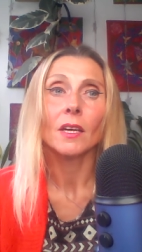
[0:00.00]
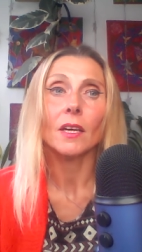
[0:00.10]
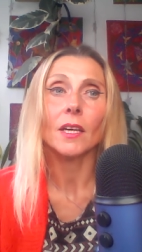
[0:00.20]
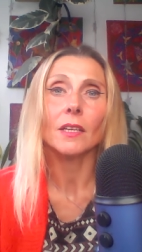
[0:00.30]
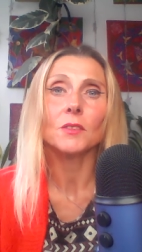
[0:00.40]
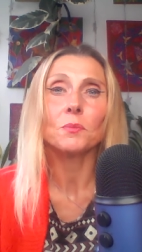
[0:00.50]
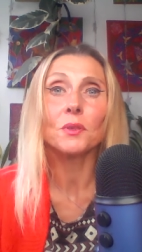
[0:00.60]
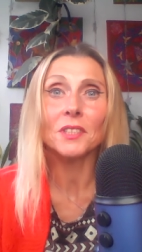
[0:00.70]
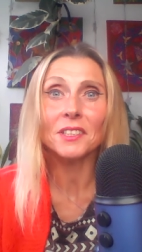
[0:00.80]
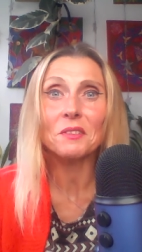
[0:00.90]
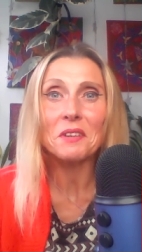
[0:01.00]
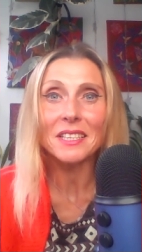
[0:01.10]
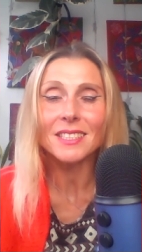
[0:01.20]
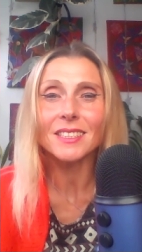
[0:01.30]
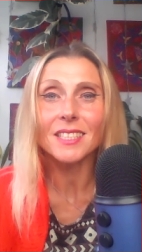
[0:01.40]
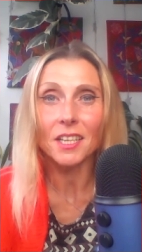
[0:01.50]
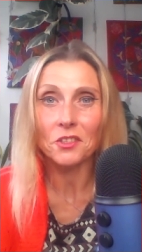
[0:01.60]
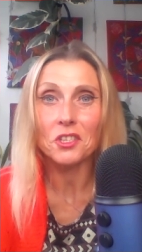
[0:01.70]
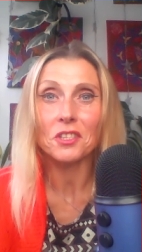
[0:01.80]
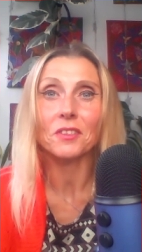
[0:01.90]
and putting the right
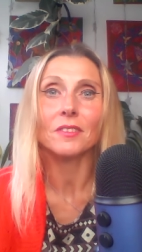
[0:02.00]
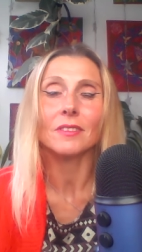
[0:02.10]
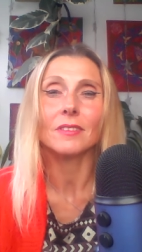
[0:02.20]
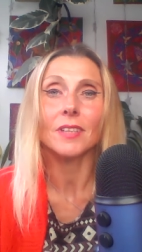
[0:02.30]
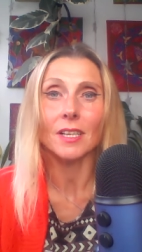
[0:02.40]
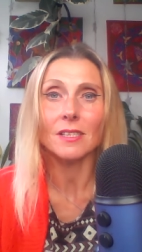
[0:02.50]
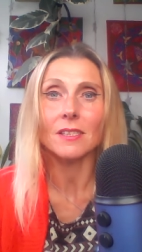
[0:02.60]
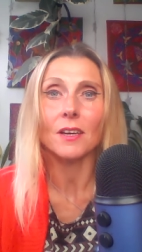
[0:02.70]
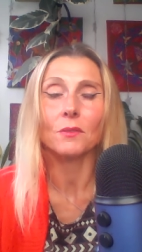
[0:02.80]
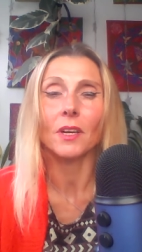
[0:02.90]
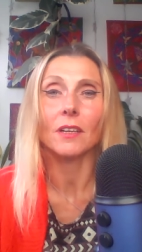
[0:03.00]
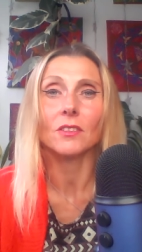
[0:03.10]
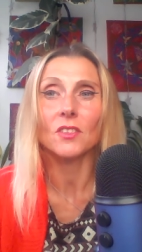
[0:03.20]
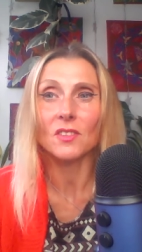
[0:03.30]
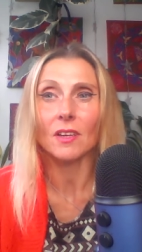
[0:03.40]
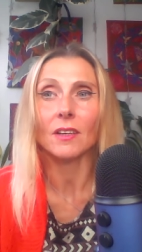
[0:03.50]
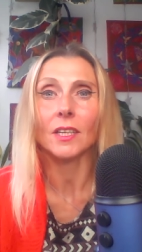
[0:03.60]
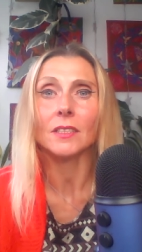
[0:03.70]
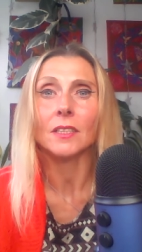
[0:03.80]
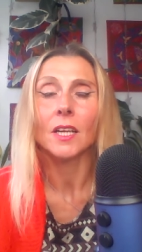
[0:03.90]
intention that's how they are
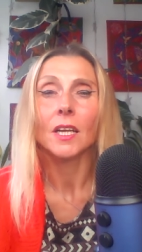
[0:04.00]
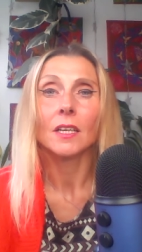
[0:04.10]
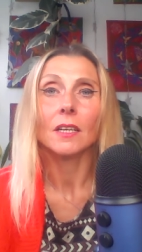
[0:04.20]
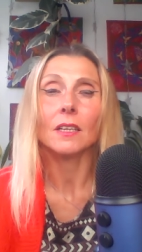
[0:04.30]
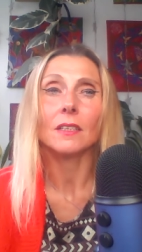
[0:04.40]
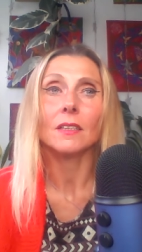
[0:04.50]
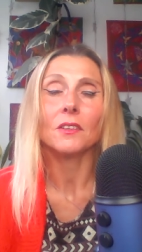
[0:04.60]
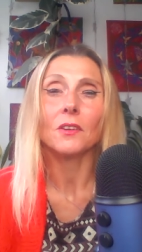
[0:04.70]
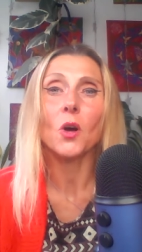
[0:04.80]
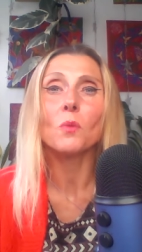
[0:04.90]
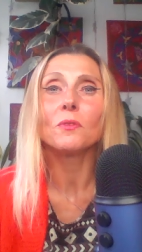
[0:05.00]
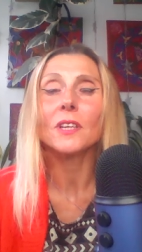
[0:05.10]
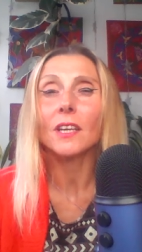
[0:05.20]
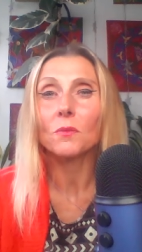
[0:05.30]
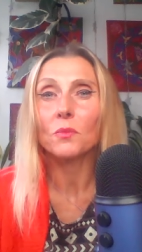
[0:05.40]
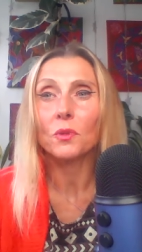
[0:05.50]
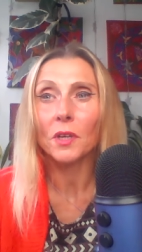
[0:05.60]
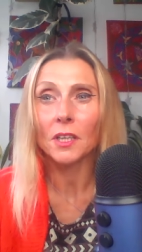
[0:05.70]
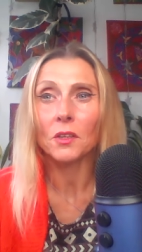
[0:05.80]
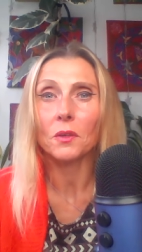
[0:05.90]
designed uh, hopefully can
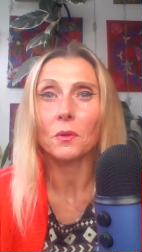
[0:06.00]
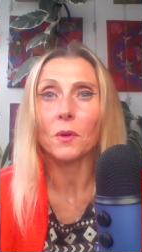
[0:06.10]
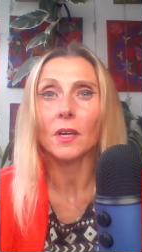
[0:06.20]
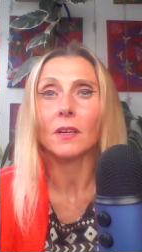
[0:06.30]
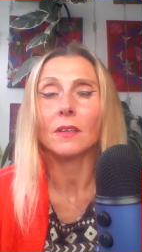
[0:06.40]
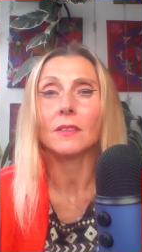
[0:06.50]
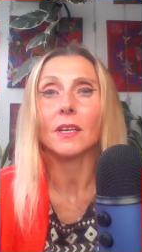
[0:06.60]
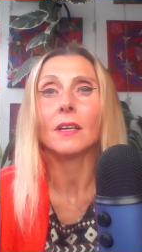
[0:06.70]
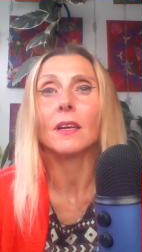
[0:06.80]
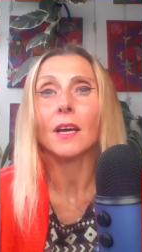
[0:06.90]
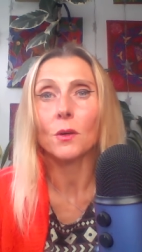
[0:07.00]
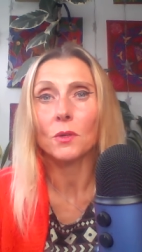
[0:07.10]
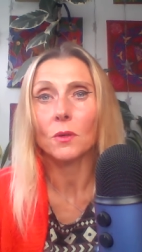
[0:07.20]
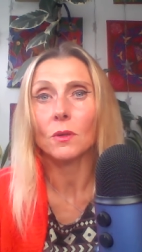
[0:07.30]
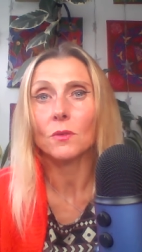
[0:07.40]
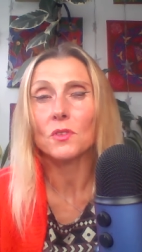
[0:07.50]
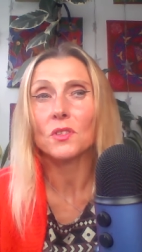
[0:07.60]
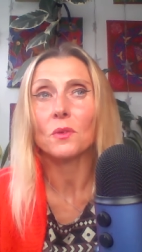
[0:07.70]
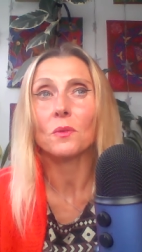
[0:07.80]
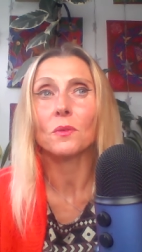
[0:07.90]
bring you and allow you
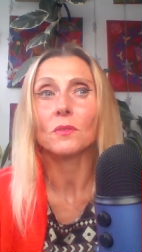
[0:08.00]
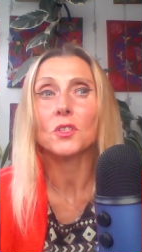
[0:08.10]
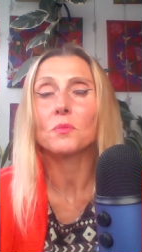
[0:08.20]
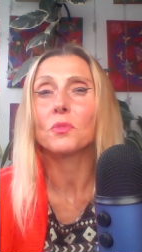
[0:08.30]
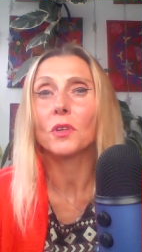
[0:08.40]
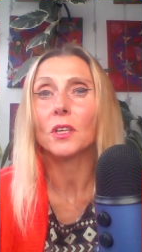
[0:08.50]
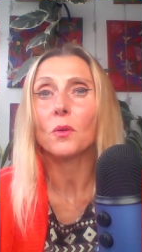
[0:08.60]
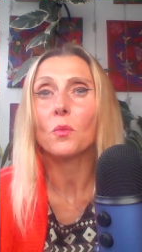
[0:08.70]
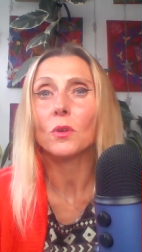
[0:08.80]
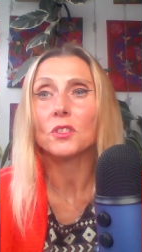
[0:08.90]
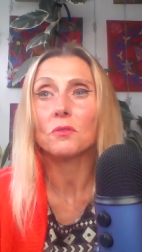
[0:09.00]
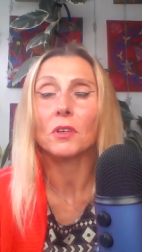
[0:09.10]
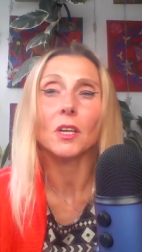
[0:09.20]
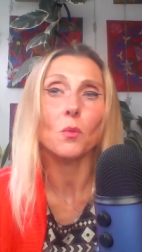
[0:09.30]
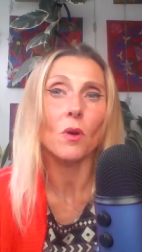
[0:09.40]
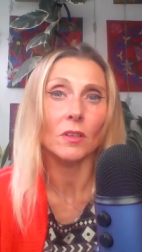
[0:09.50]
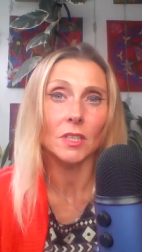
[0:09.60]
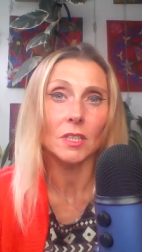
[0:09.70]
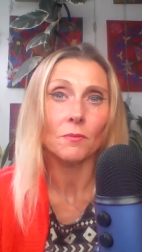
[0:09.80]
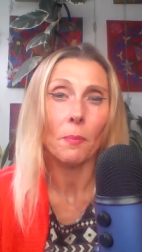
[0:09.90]
also to bring what you really want